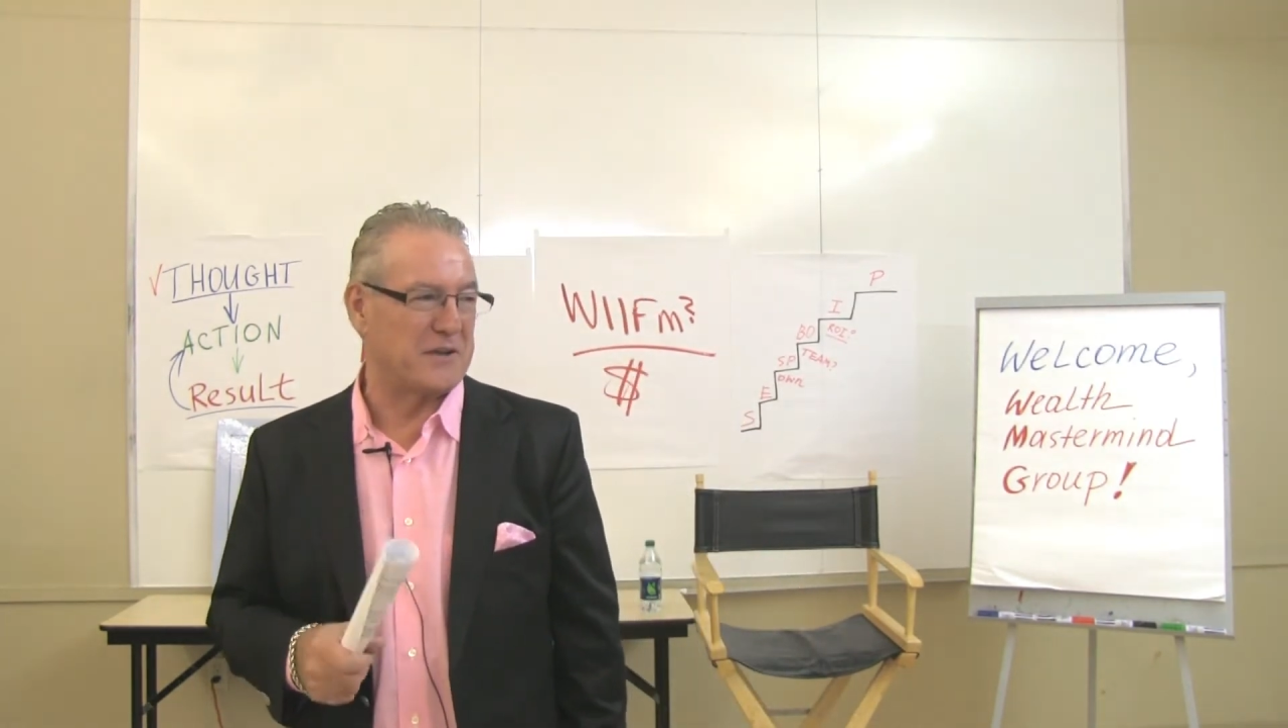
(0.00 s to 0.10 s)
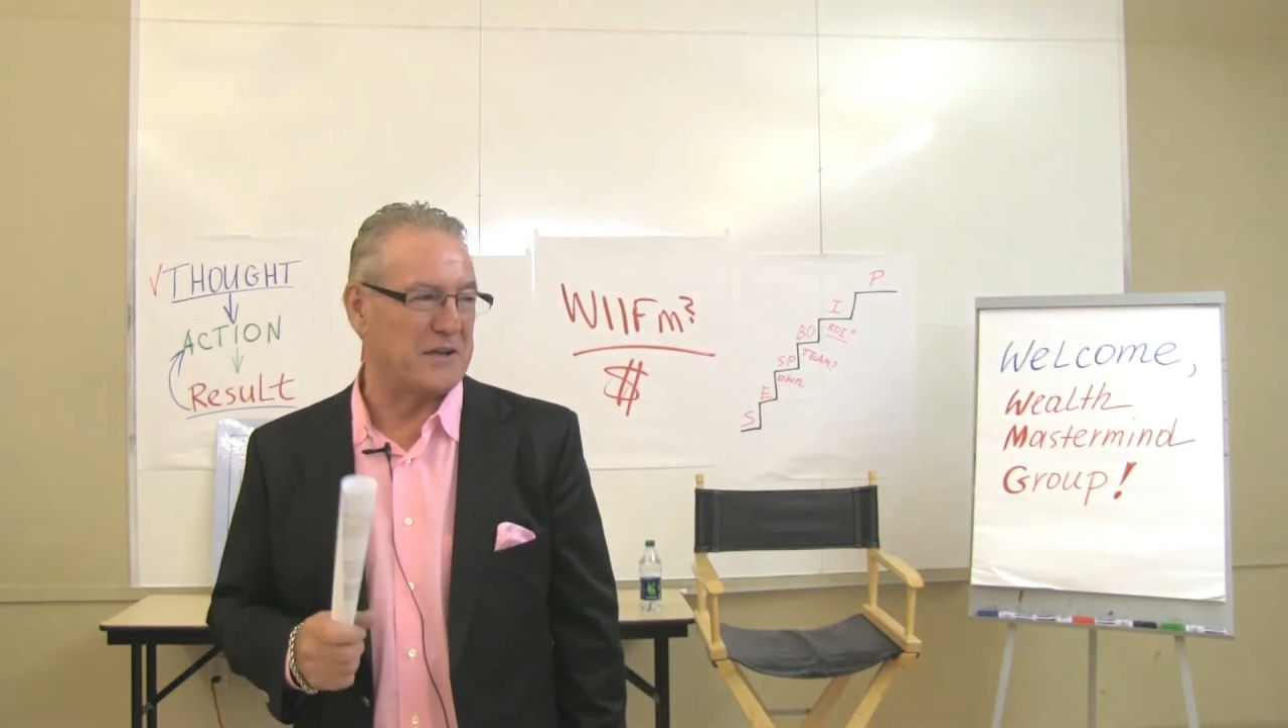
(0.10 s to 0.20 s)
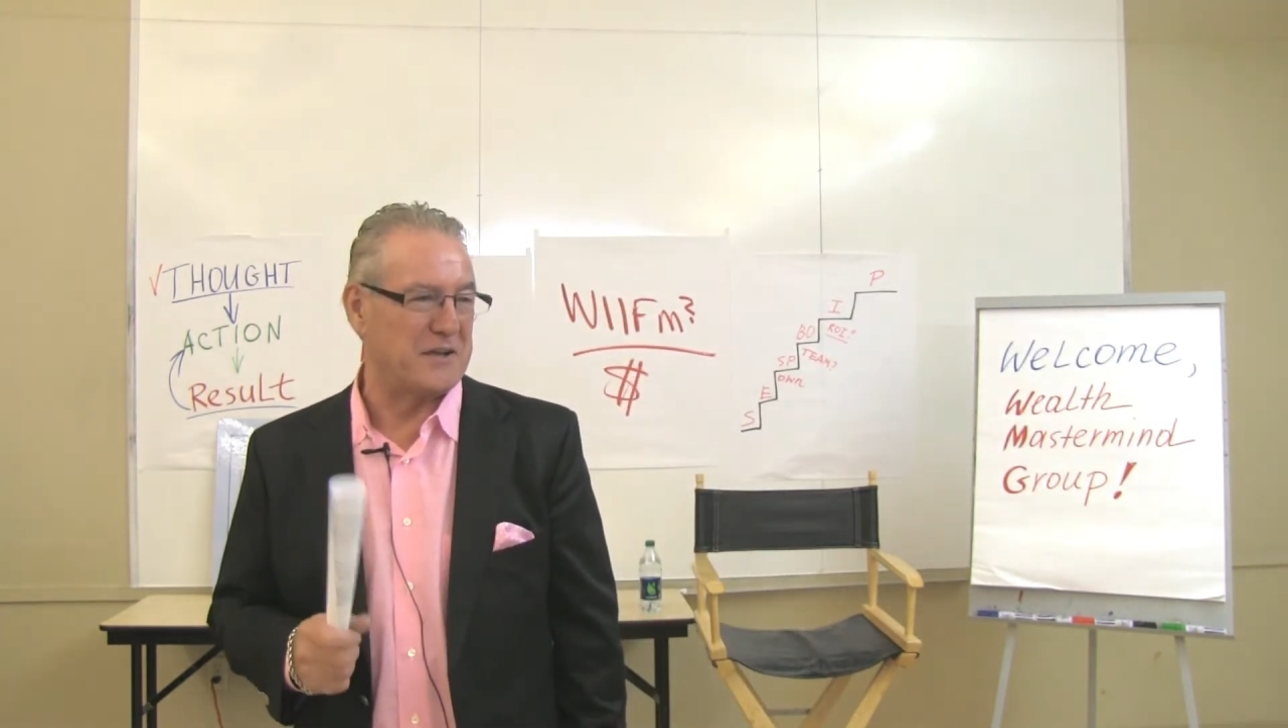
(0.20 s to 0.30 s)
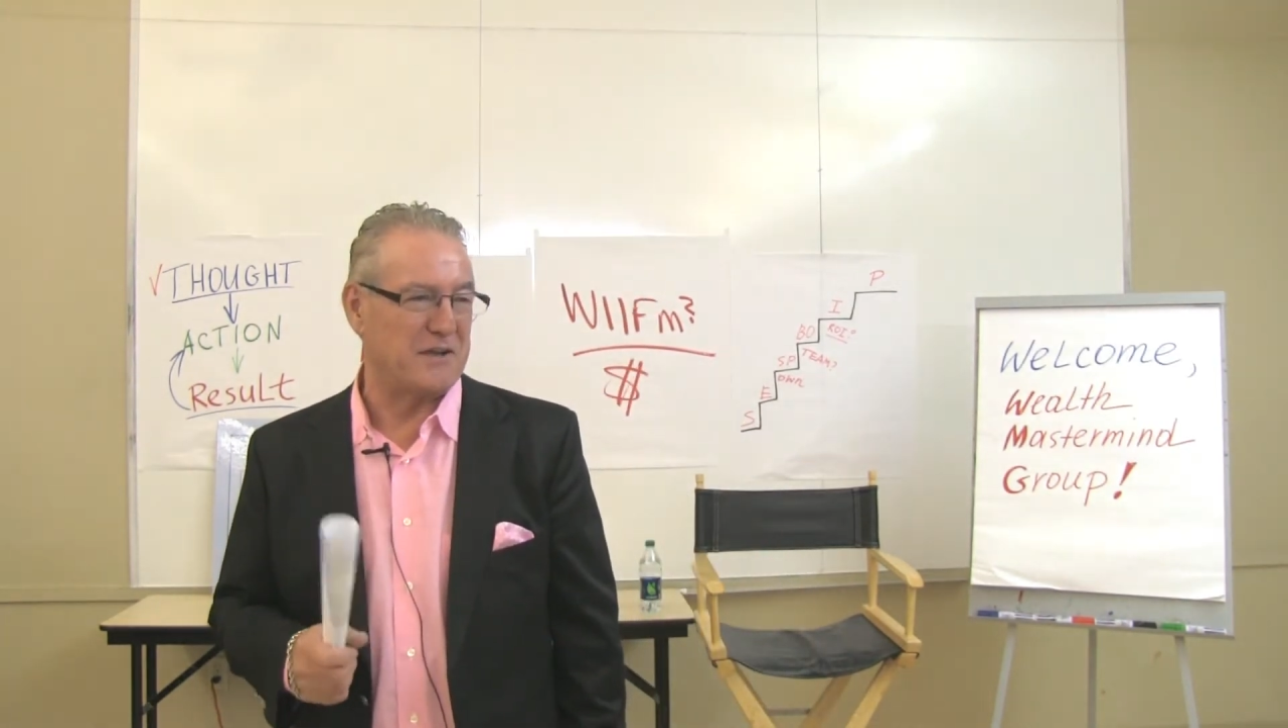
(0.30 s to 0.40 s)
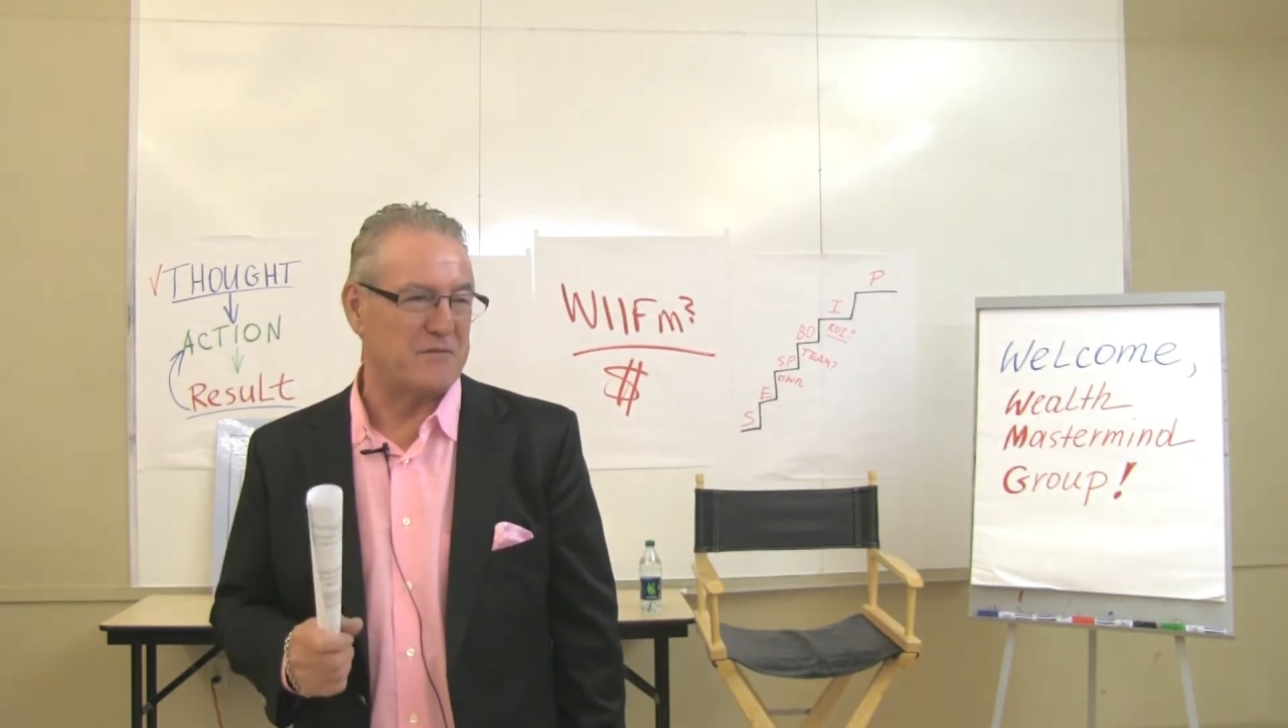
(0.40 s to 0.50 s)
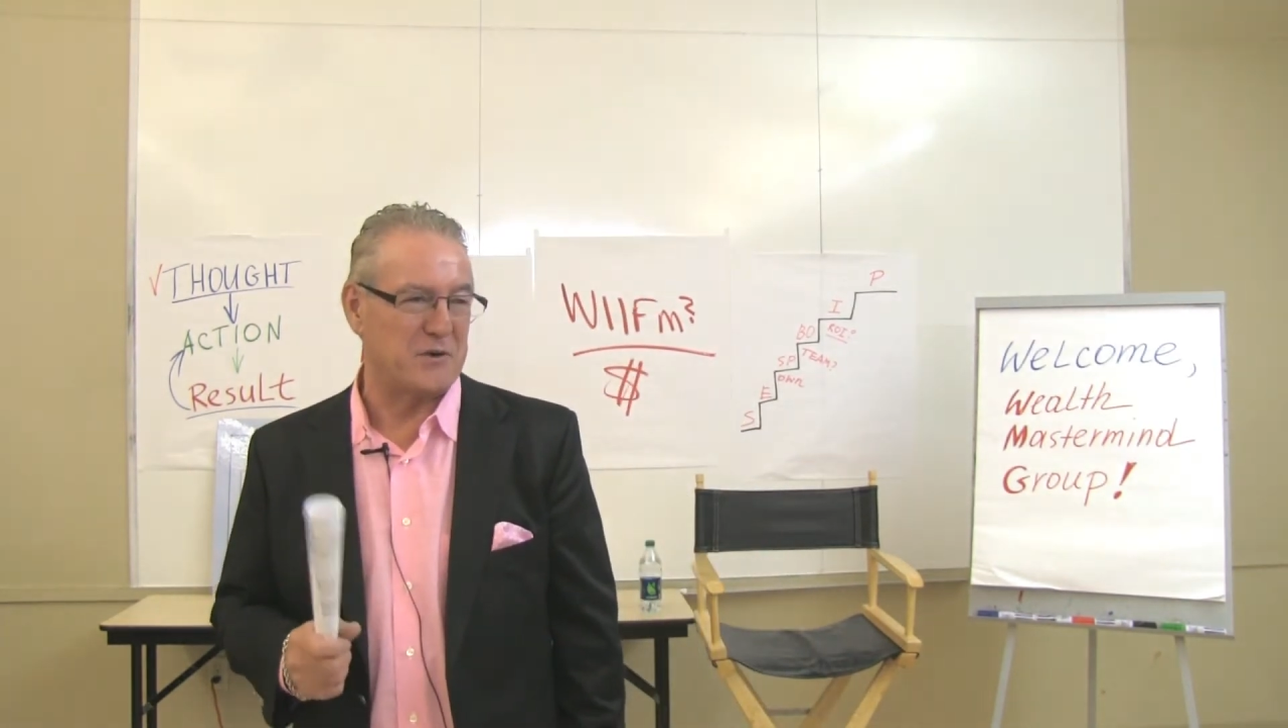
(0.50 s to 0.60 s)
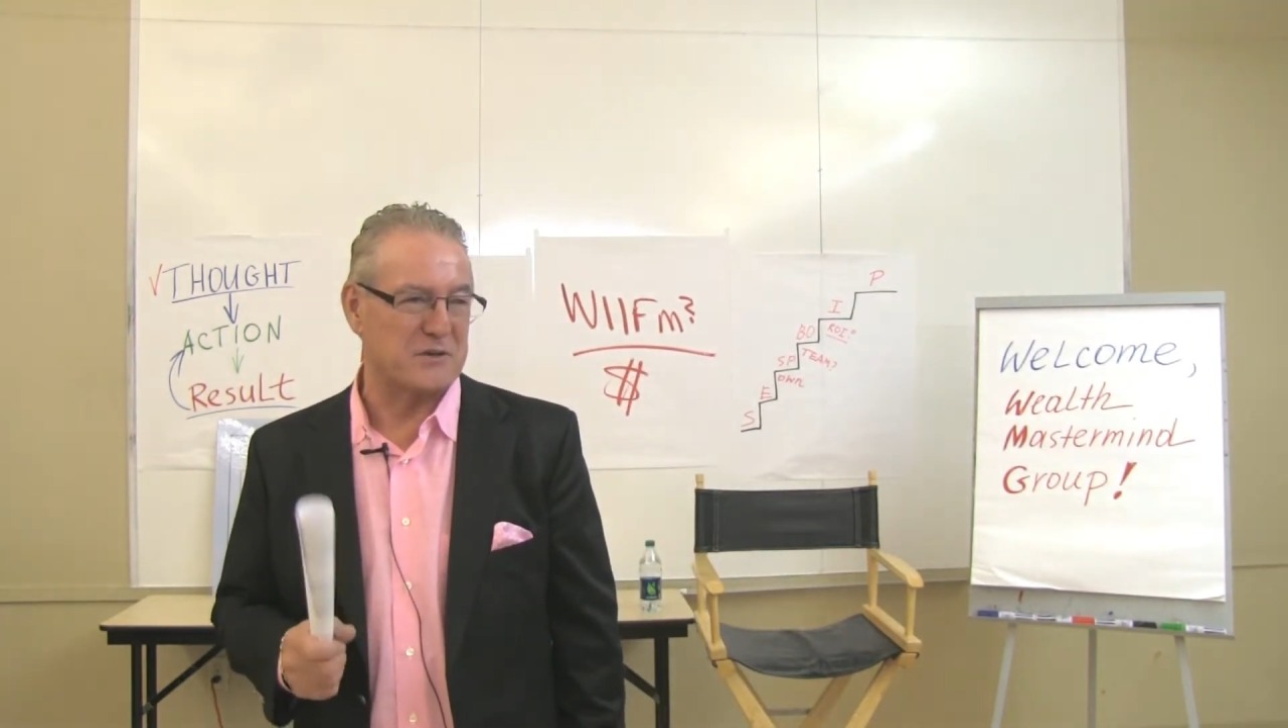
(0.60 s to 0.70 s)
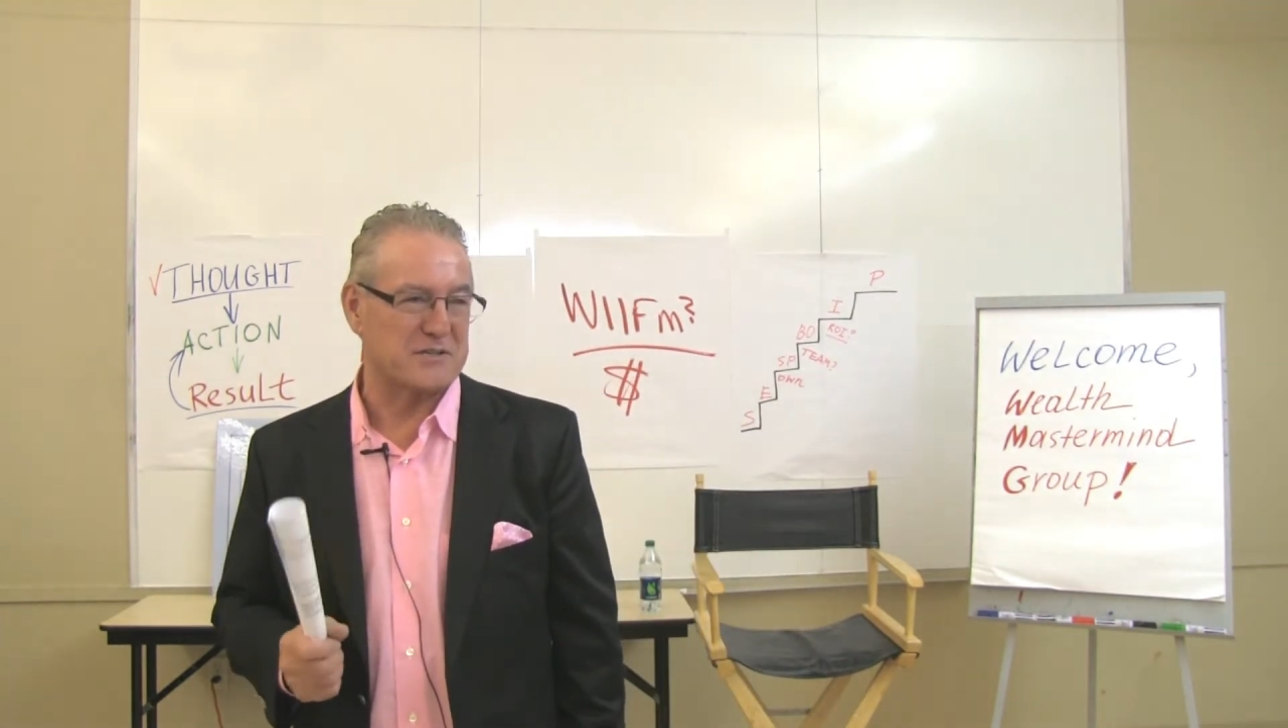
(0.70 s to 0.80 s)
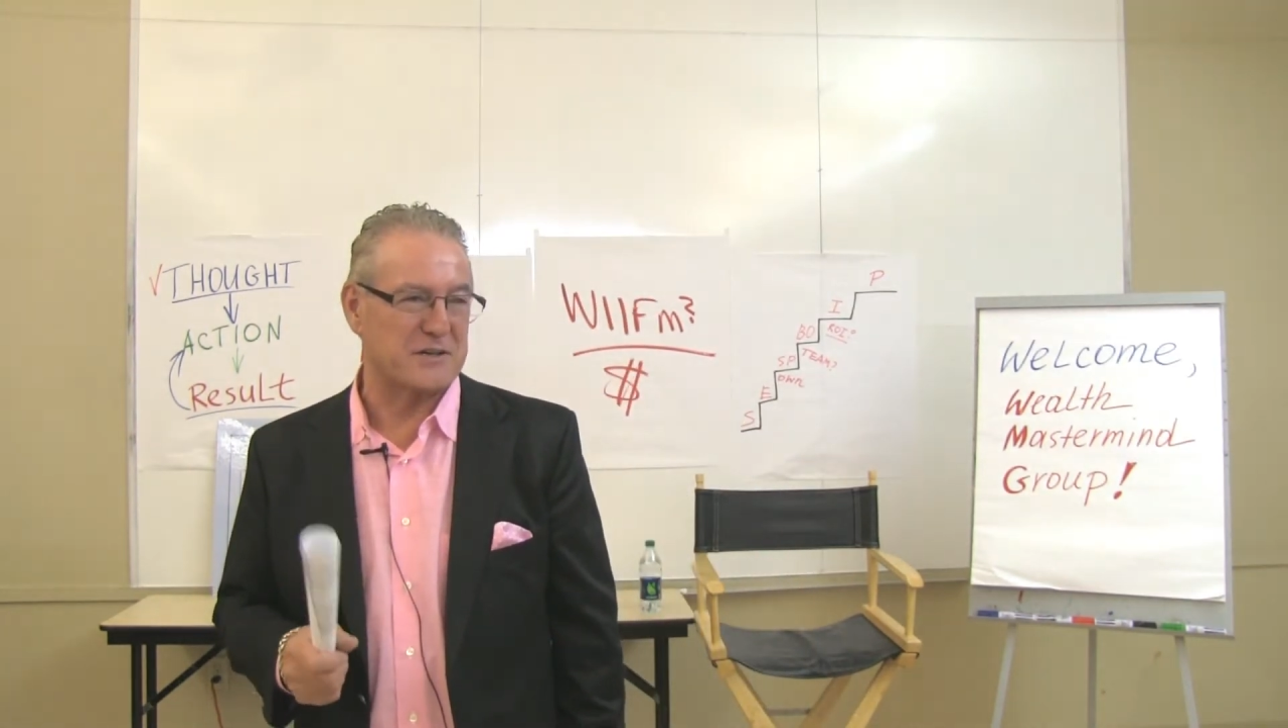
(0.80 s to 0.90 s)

can give you is